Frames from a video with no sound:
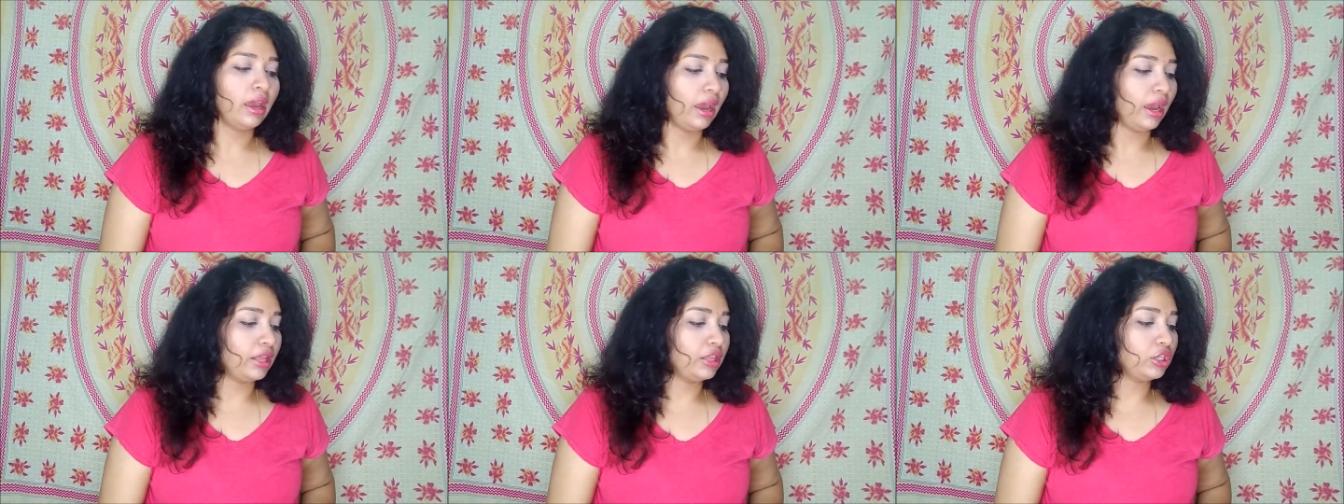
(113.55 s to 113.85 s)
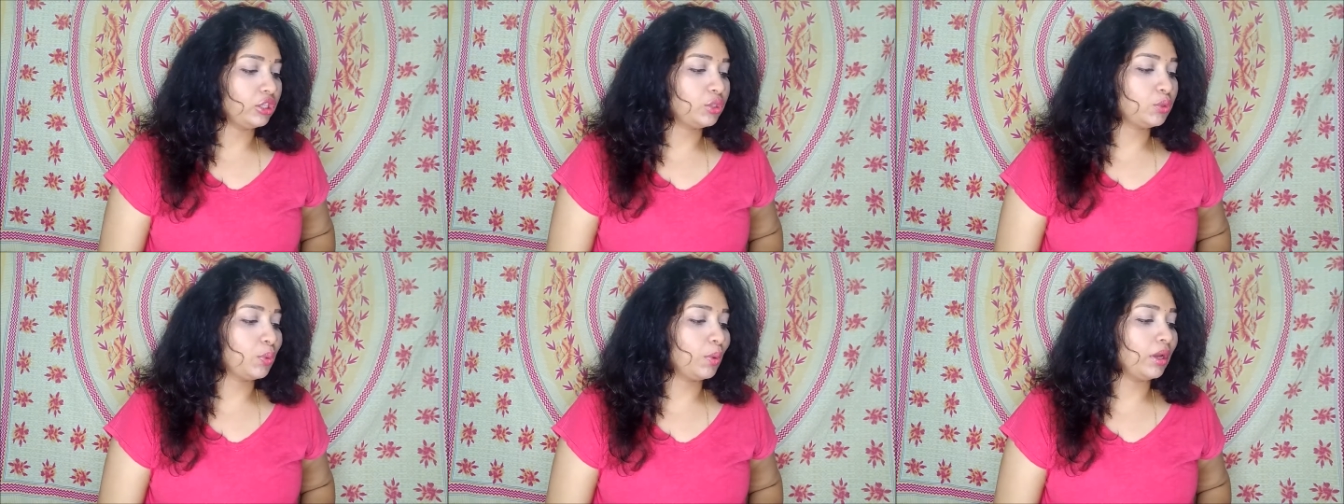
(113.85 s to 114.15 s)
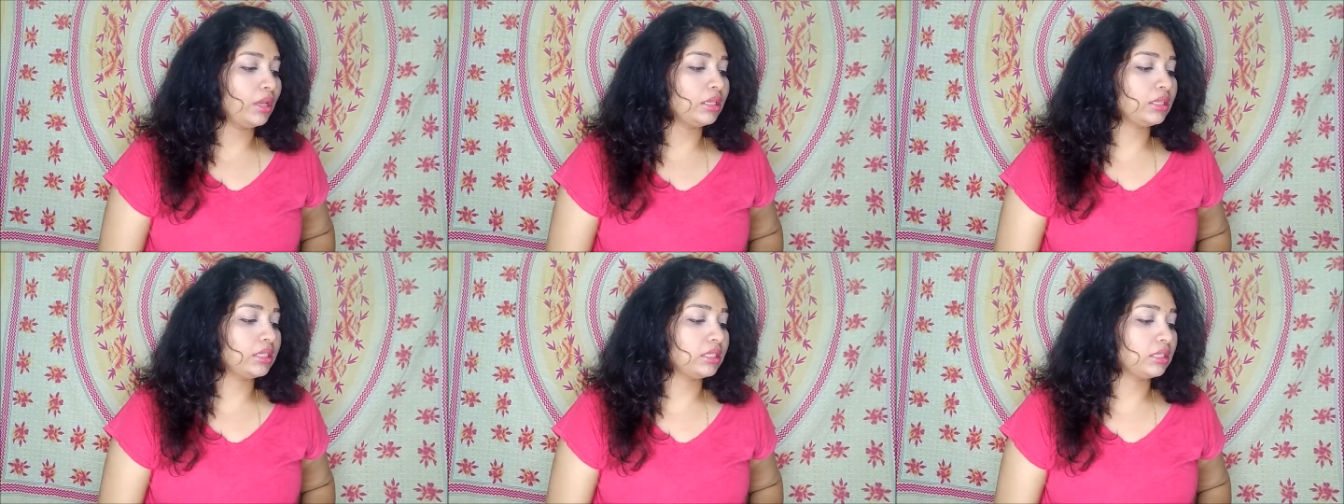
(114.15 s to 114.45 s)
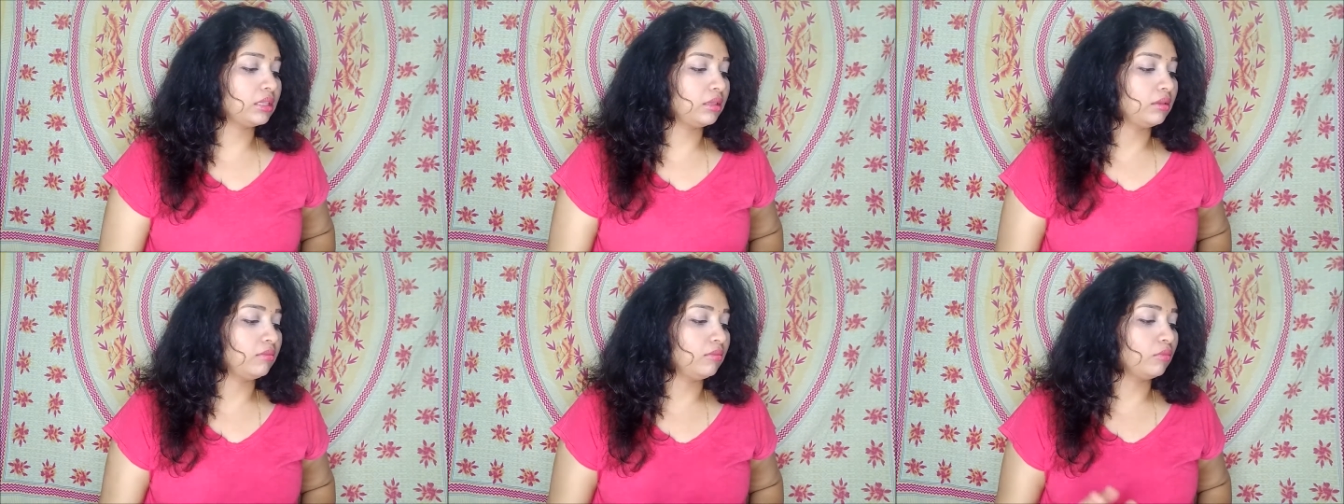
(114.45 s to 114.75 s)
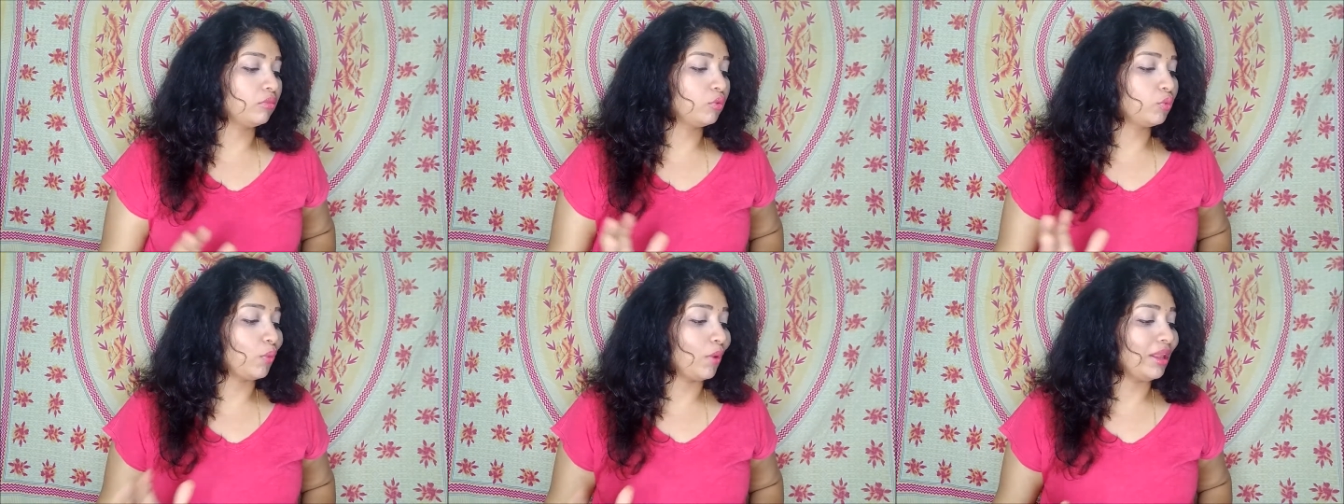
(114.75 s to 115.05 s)
And the
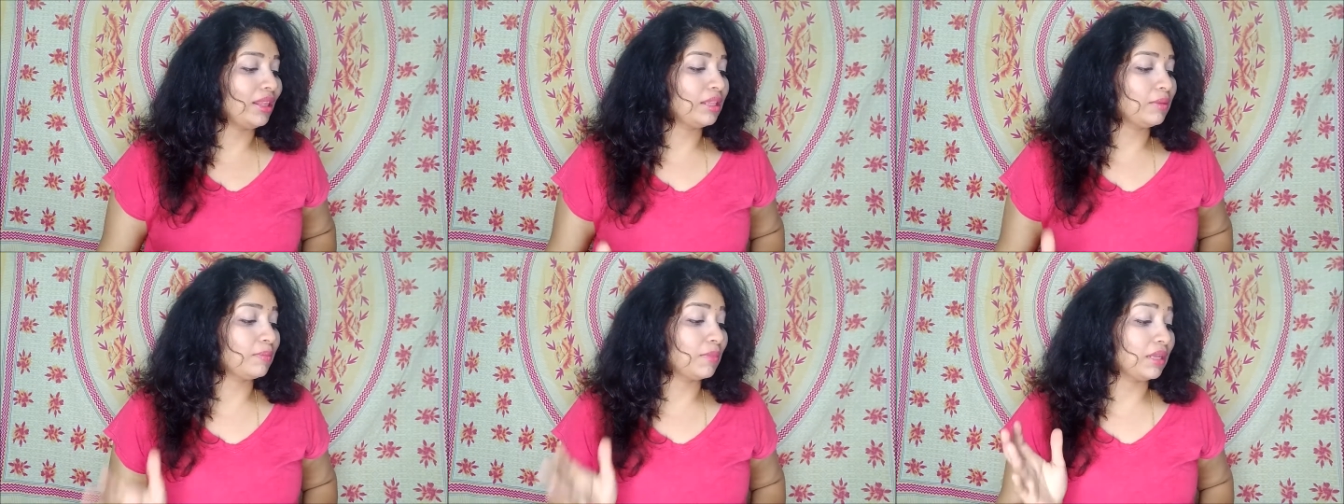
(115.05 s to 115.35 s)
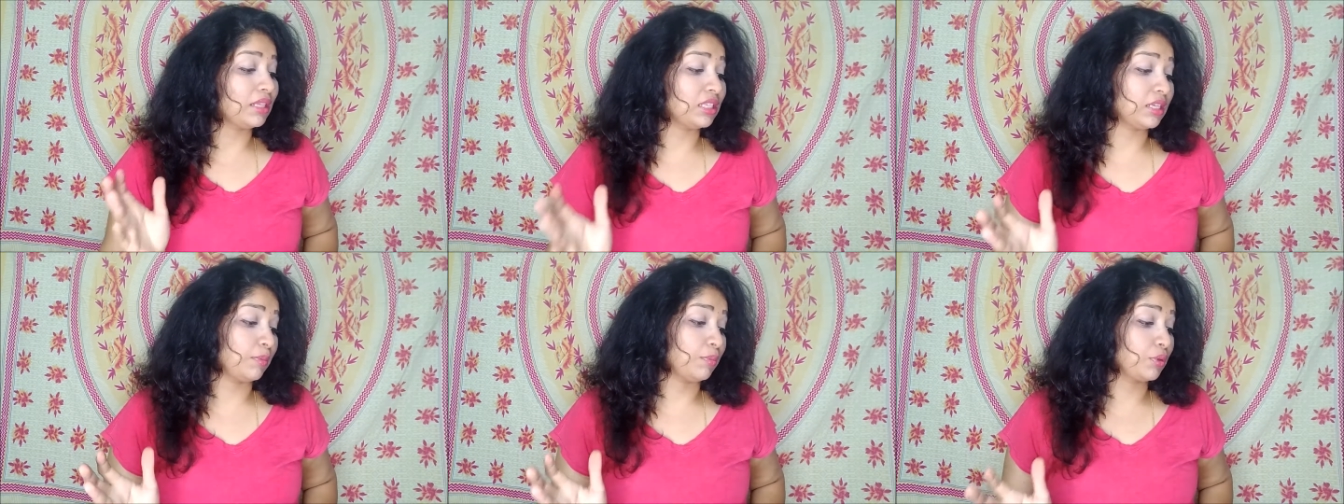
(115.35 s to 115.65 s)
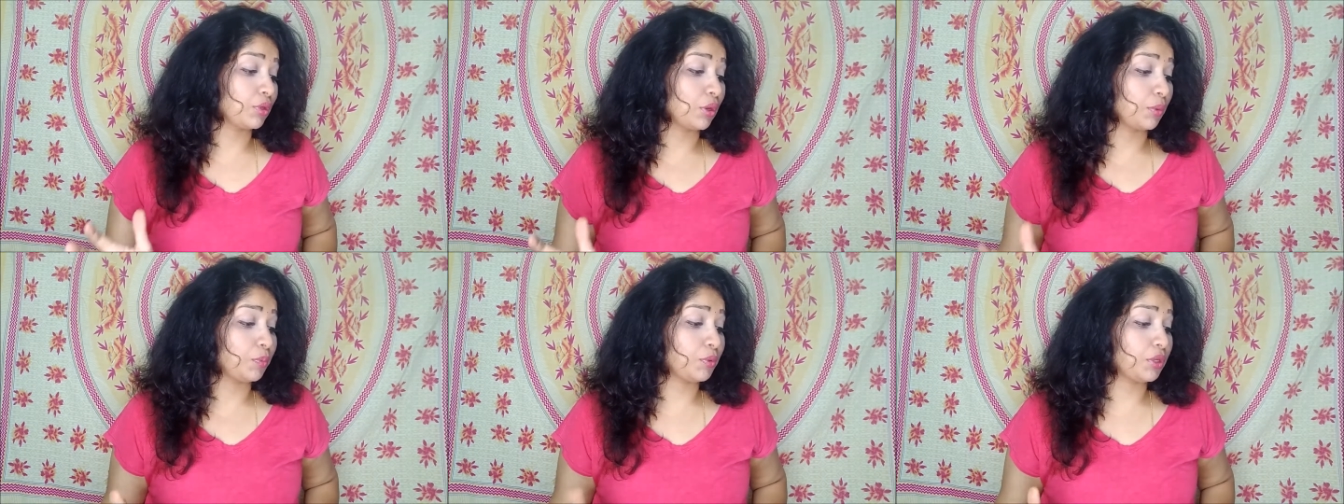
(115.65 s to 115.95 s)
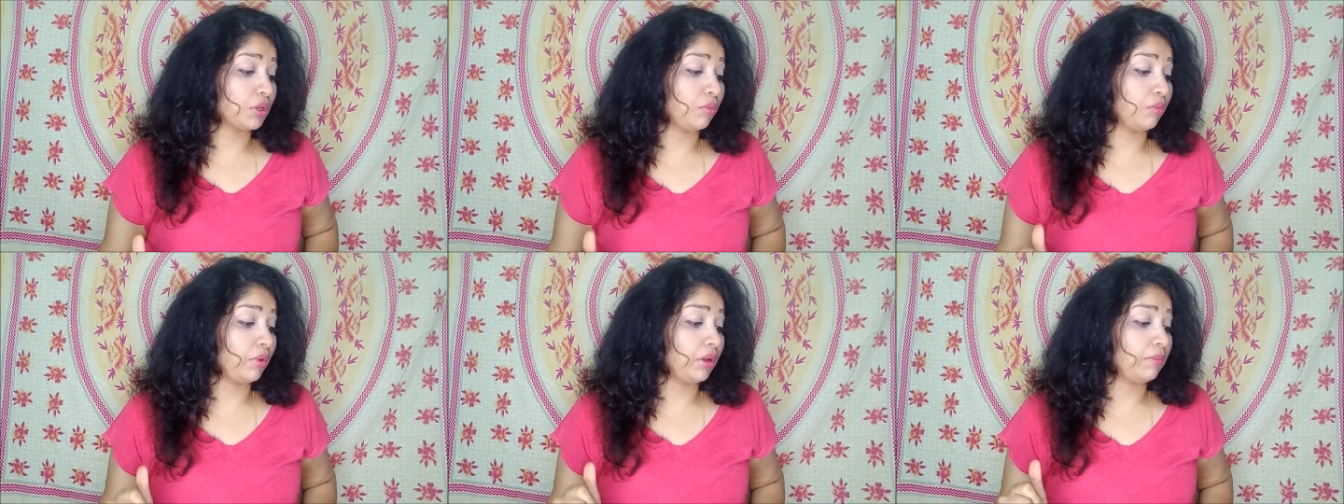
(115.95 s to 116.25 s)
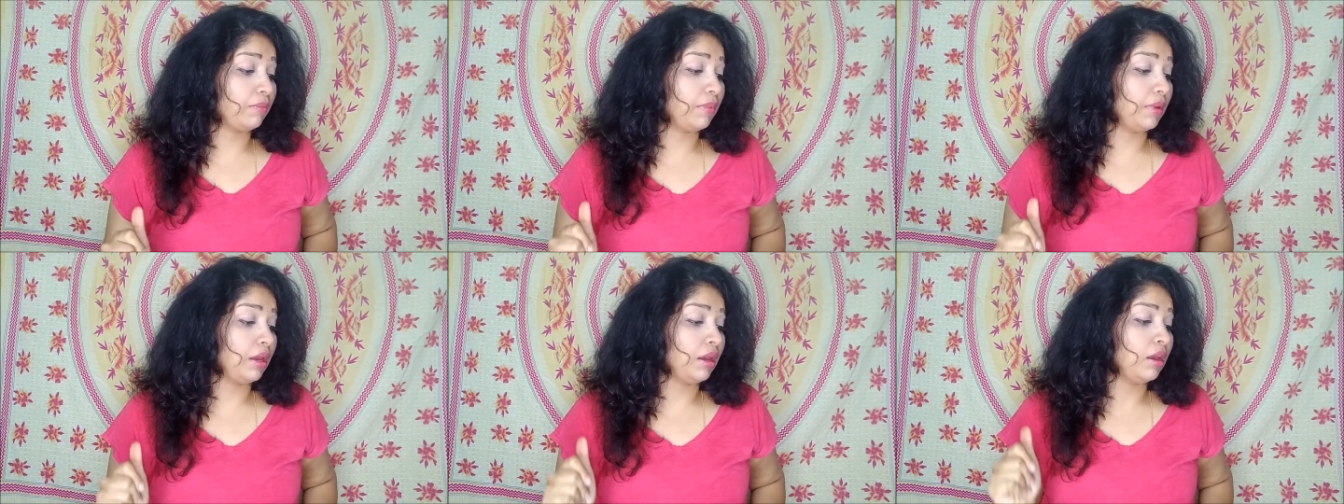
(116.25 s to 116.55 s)
12th month subscription
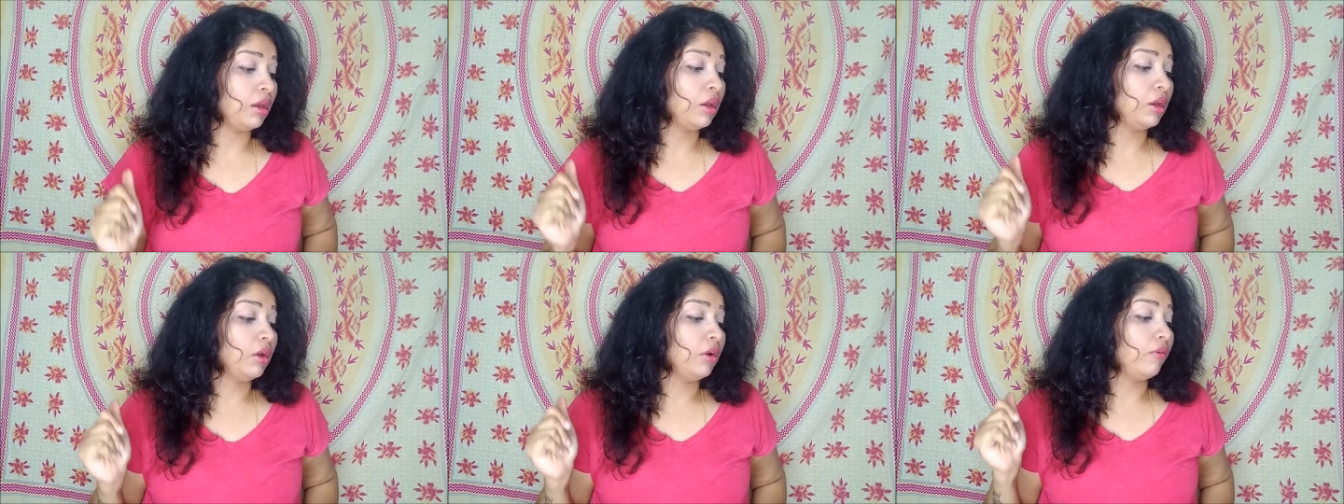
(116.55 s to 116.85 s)
will be